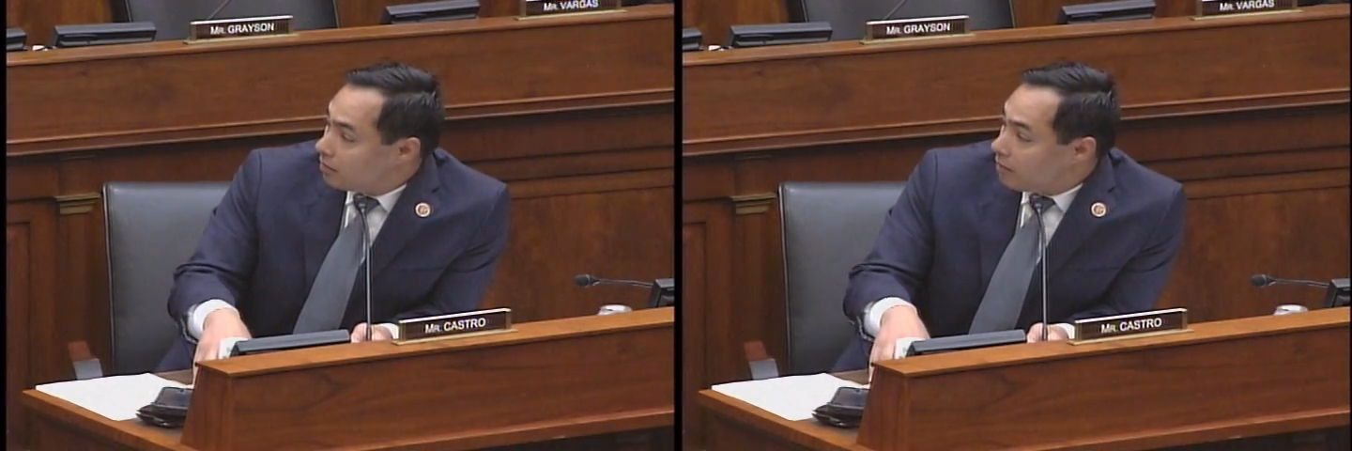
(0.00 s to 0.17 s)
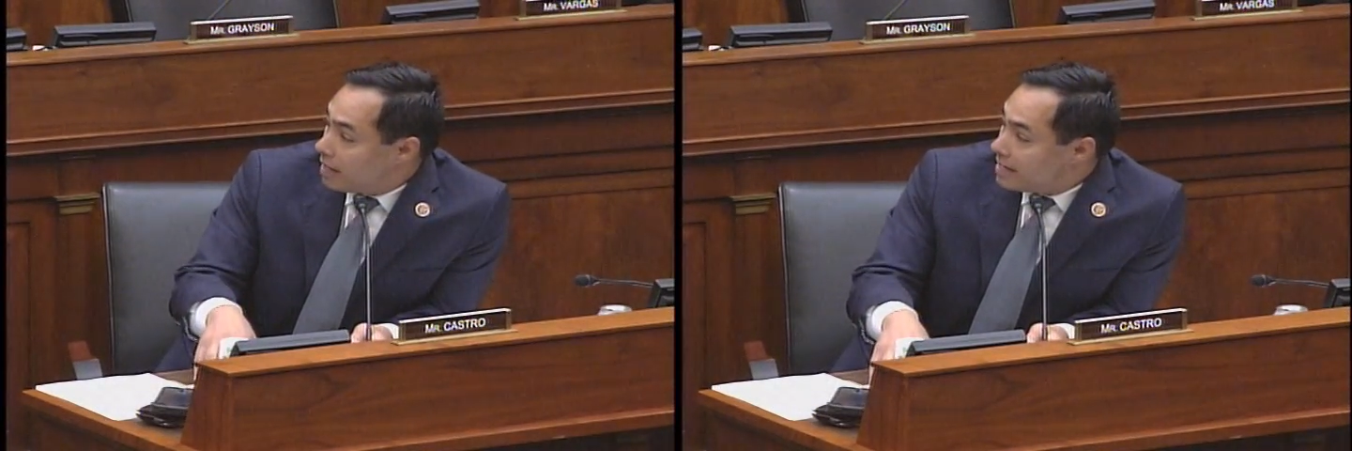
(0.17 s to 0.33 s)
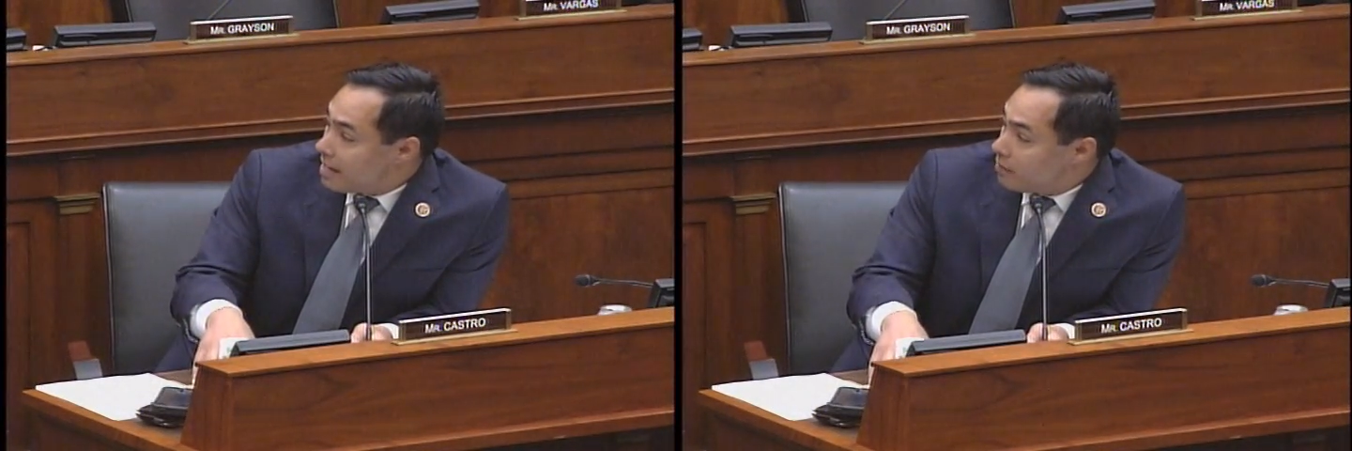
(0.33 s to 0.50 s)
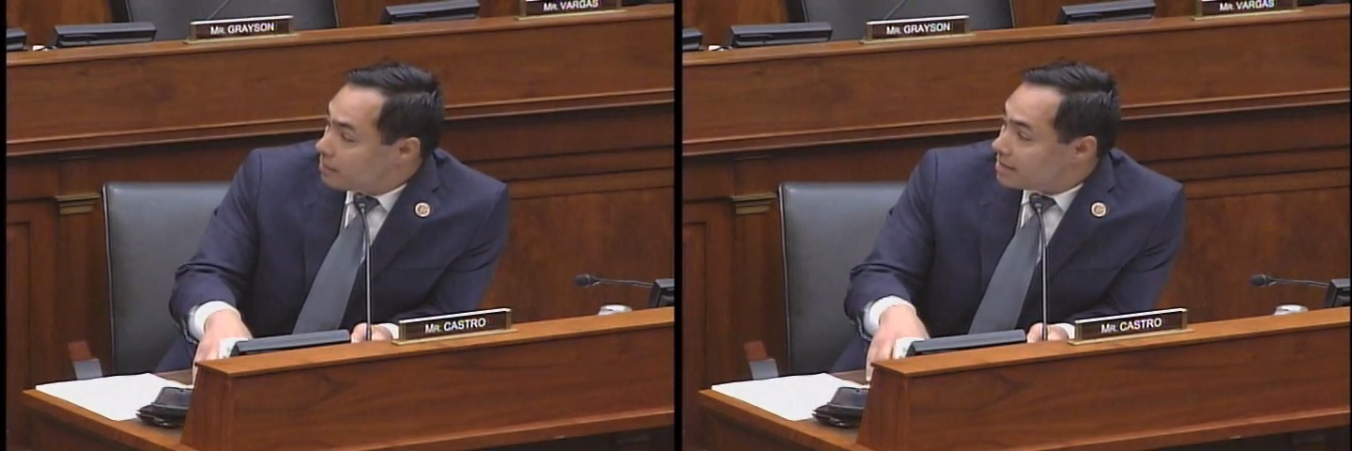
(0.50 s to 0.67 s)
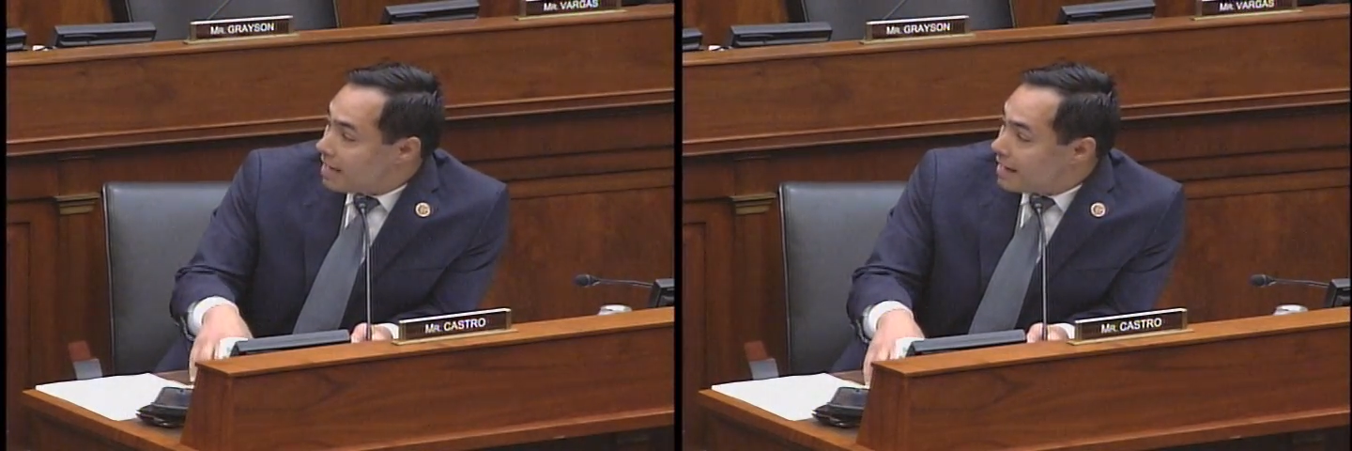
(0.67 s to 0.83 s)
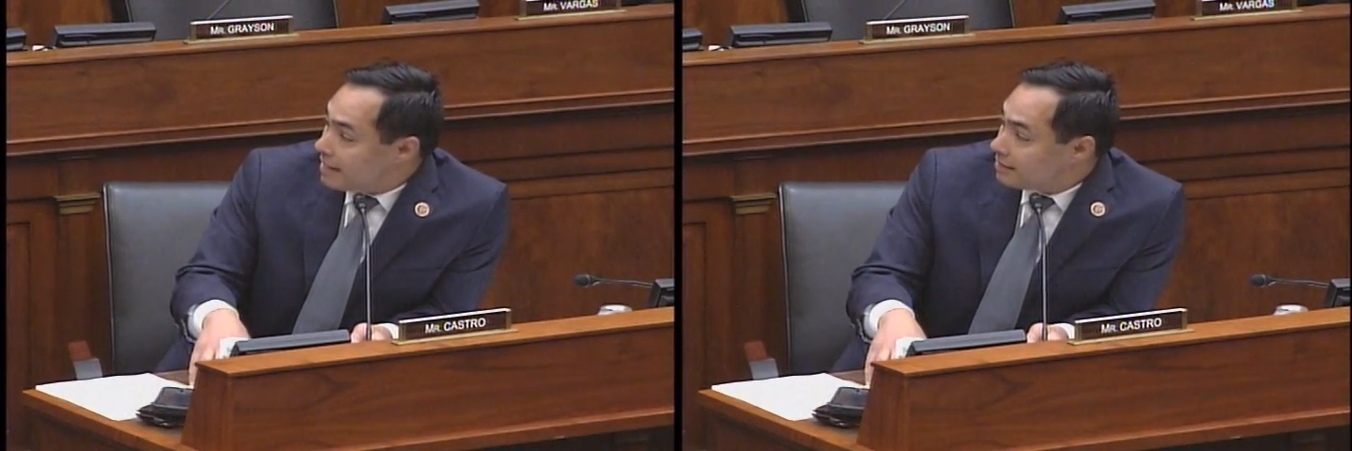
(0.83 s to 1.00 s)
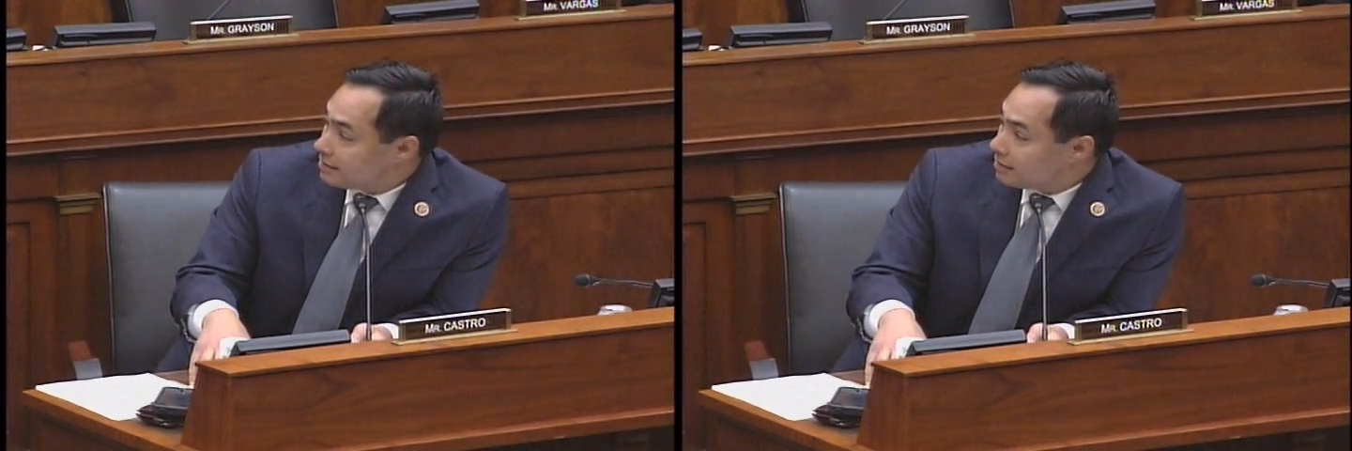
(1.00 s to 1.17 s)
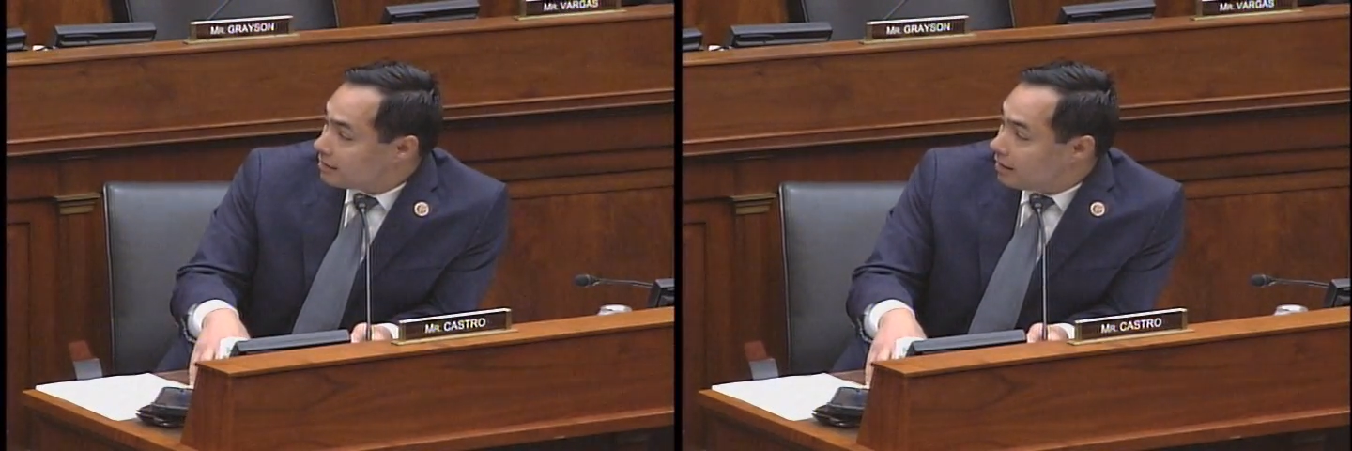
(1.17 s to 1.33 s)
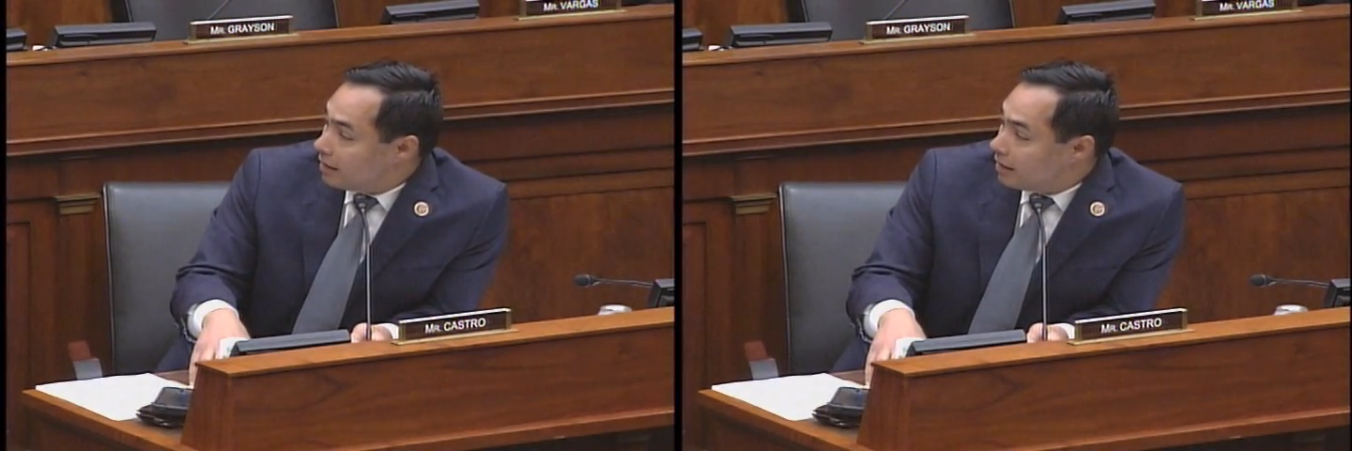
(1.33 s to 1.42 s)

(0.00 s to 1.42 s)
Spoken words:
Right now it's ICE